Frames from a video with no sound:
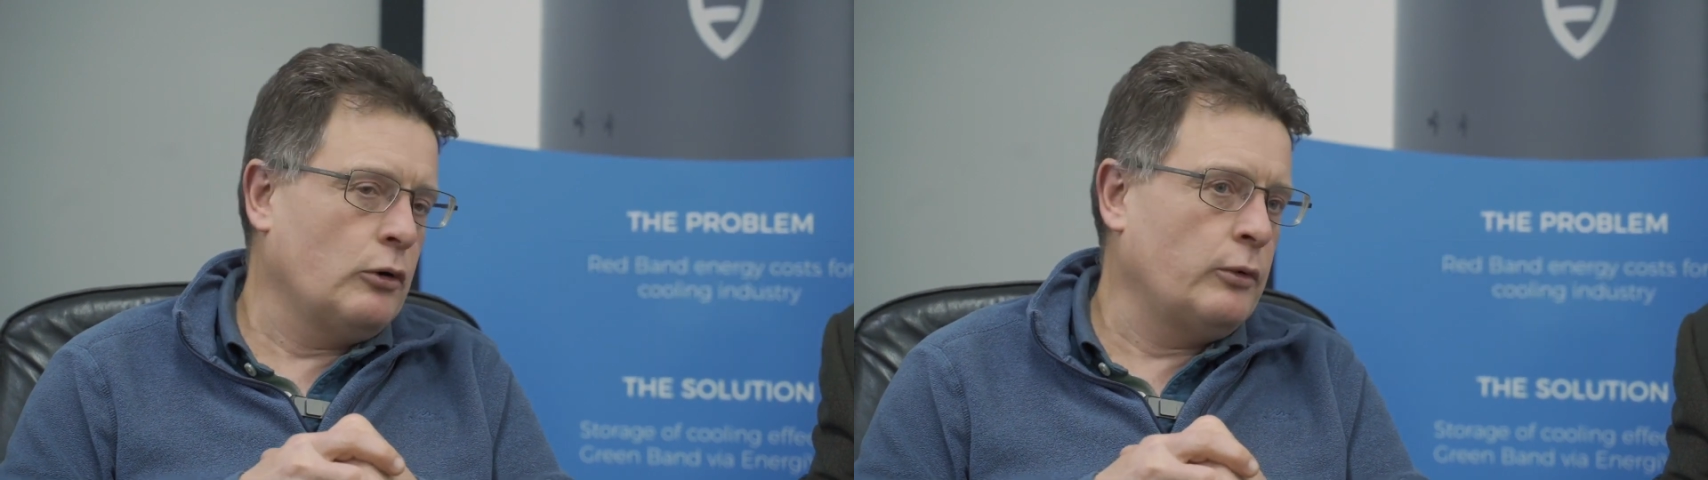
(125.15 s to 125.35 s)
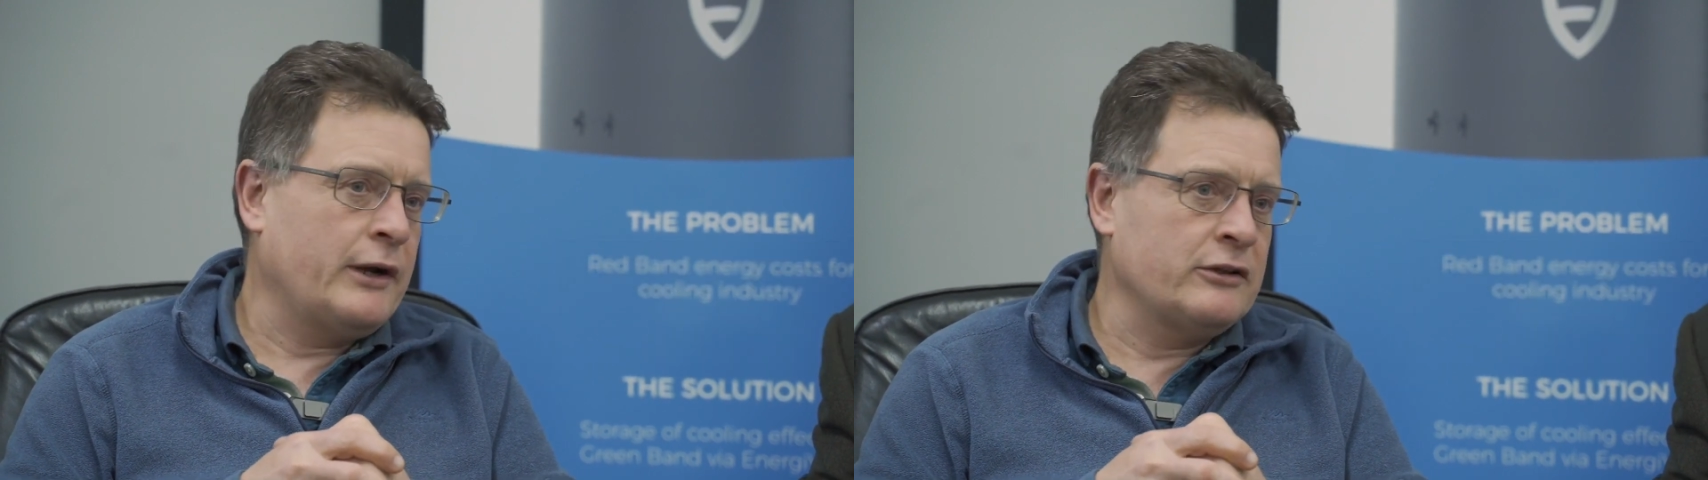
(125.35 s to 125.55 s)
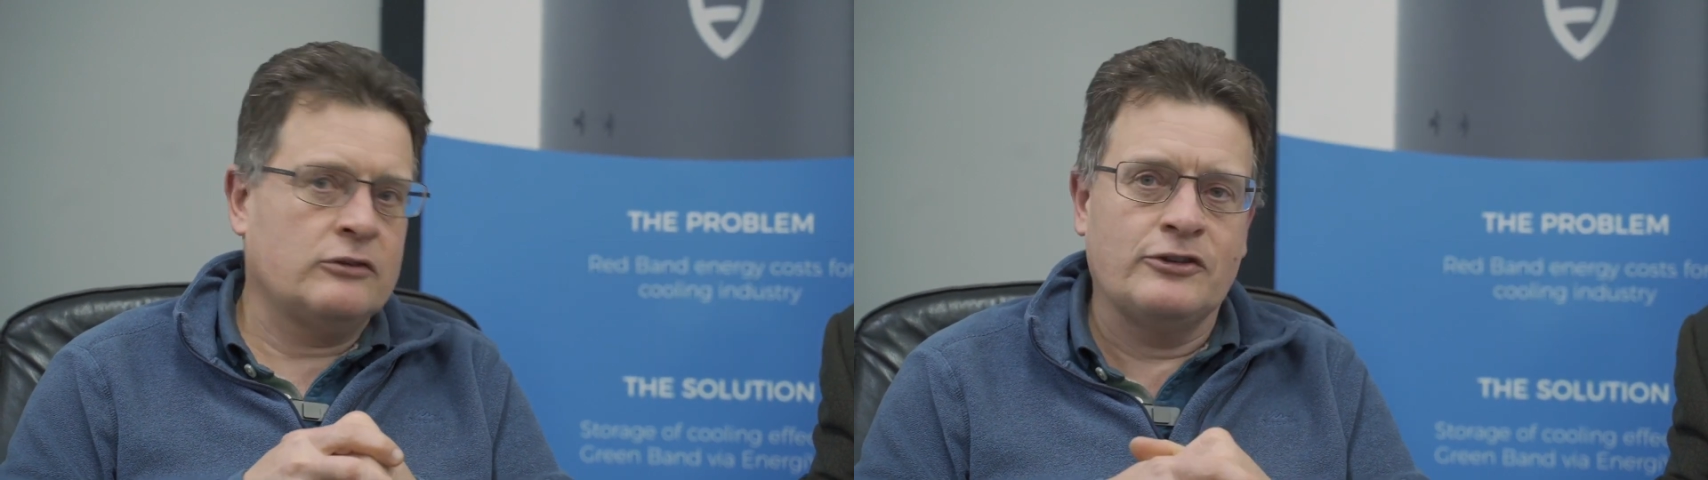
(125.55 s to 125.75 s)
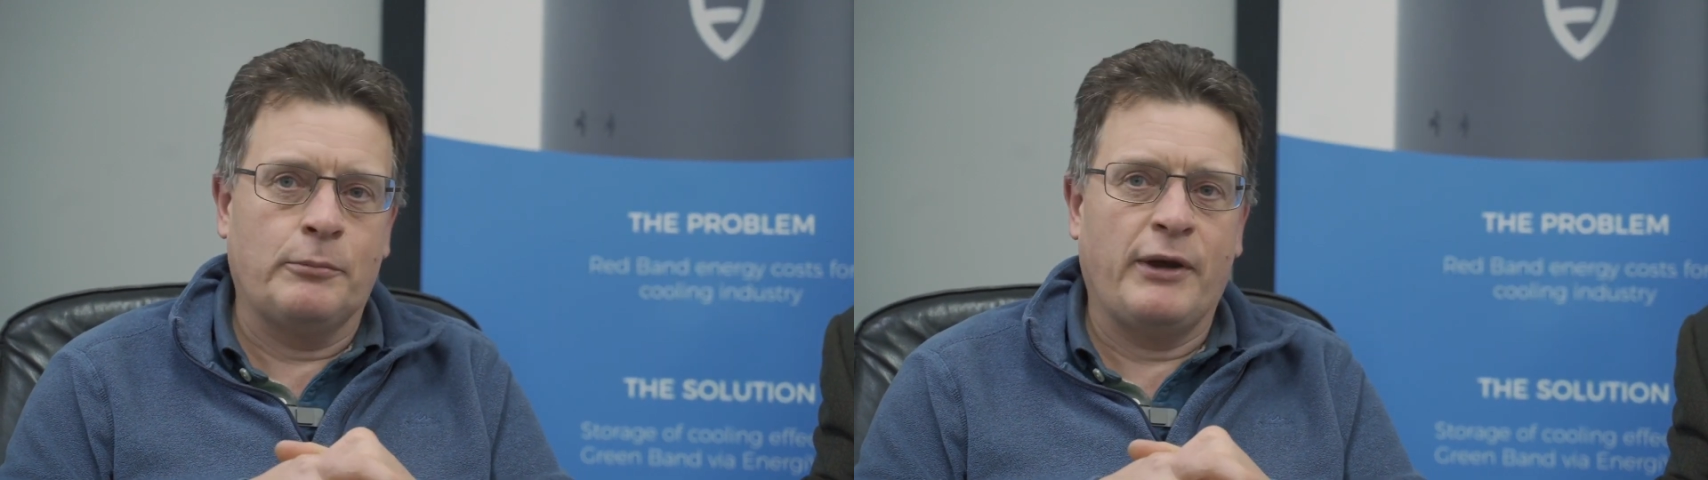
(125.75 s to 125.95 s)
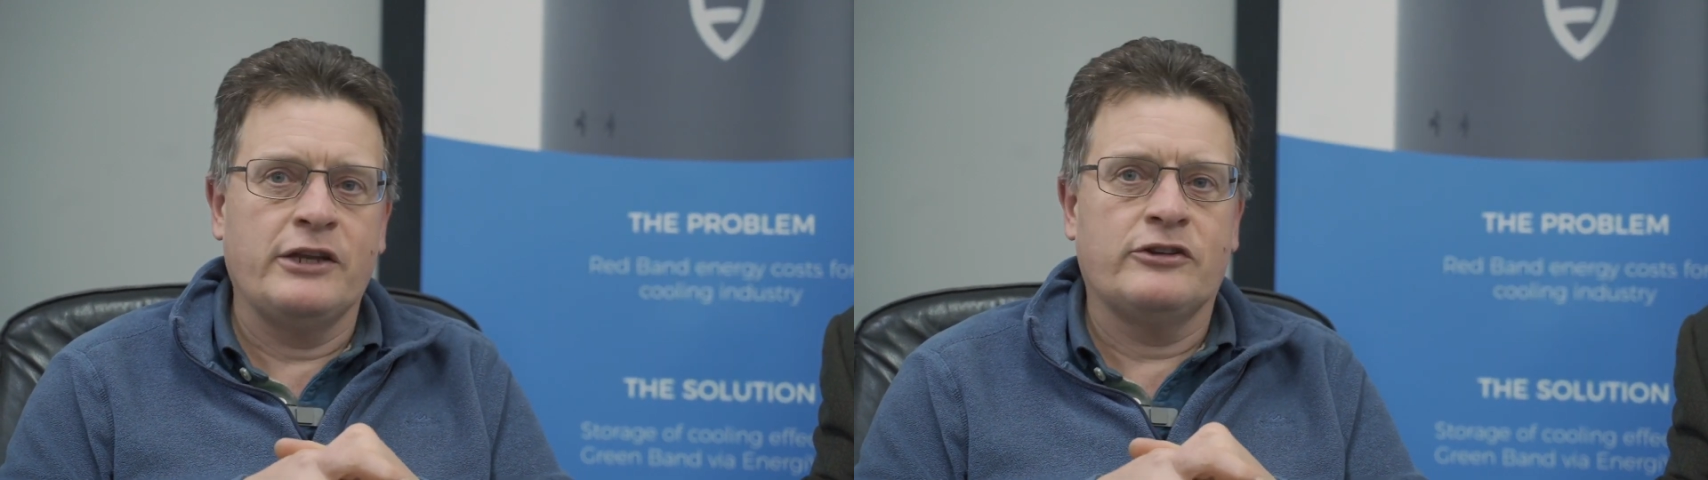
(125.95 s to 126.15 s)
what we
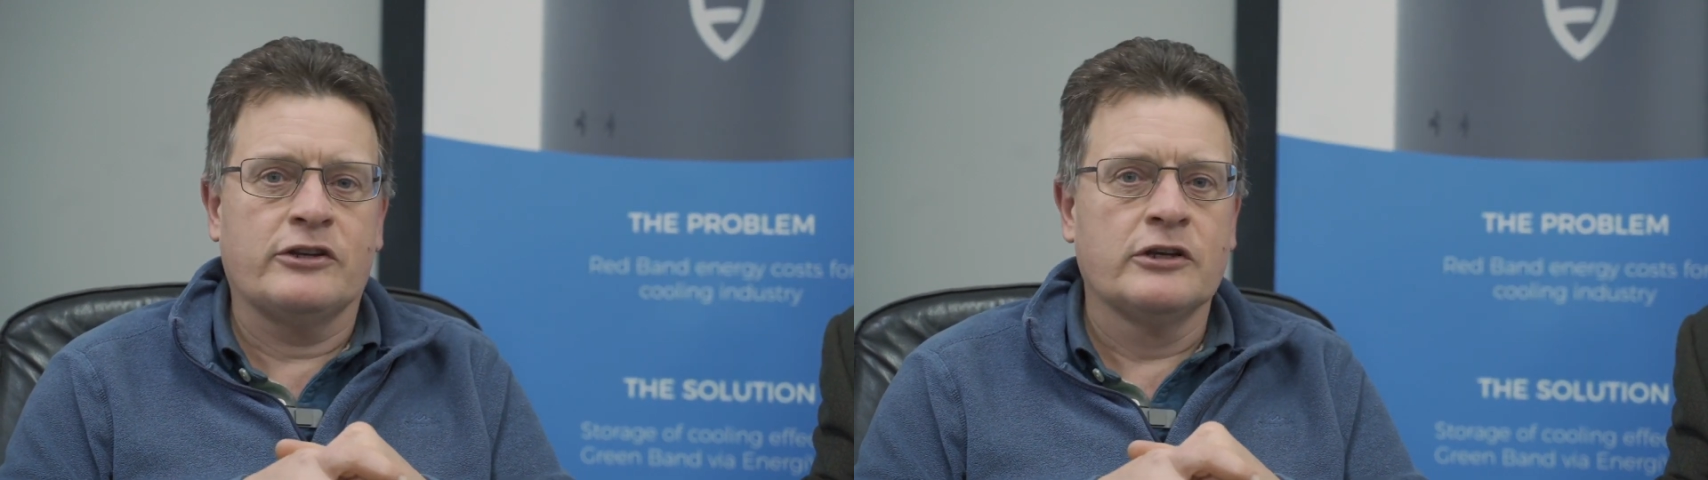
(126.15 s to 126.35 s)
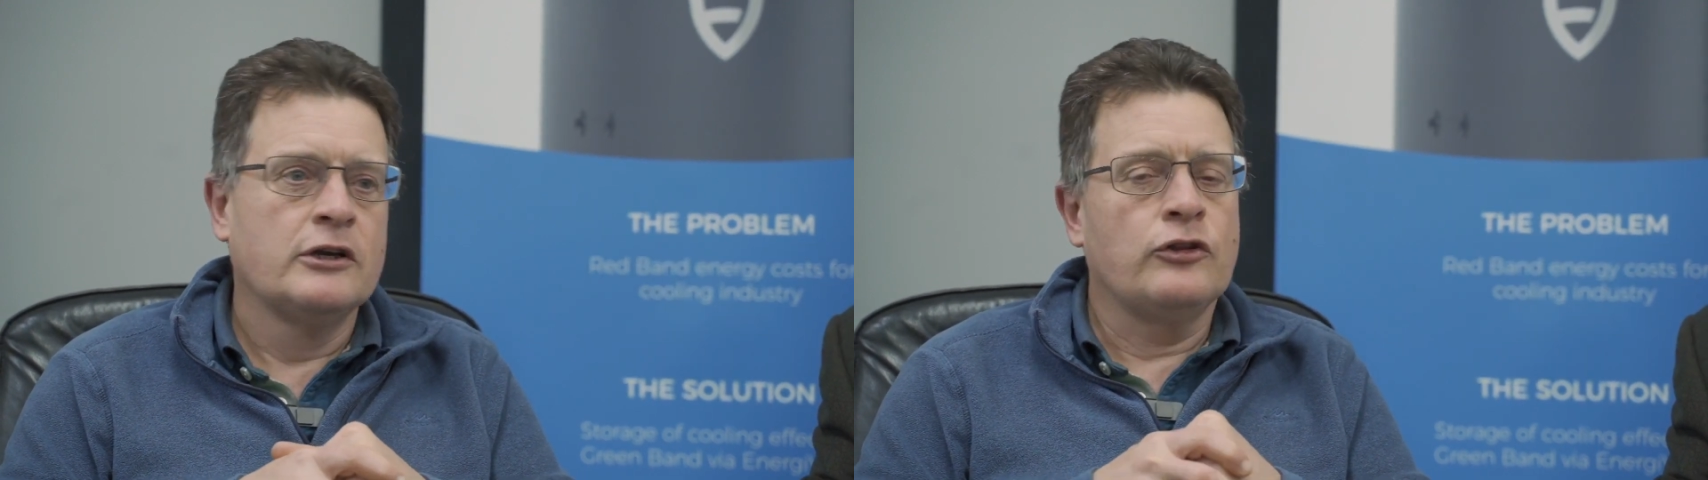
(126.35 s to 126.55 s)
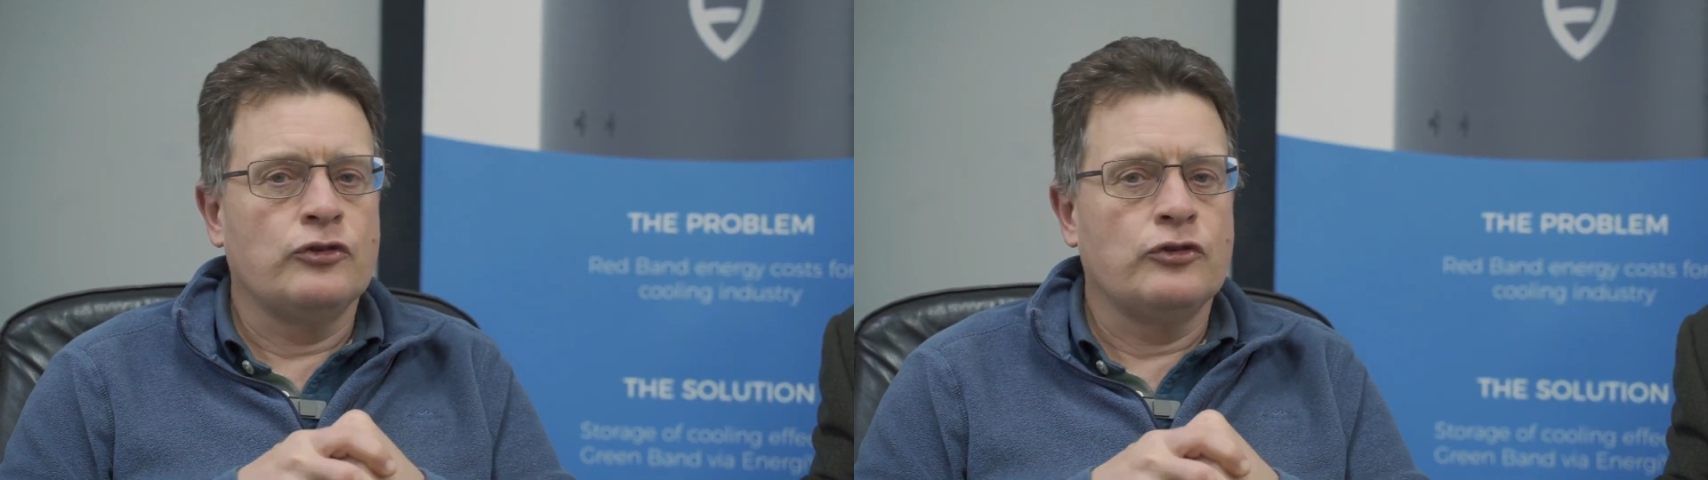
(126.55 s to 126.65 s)
anticipated.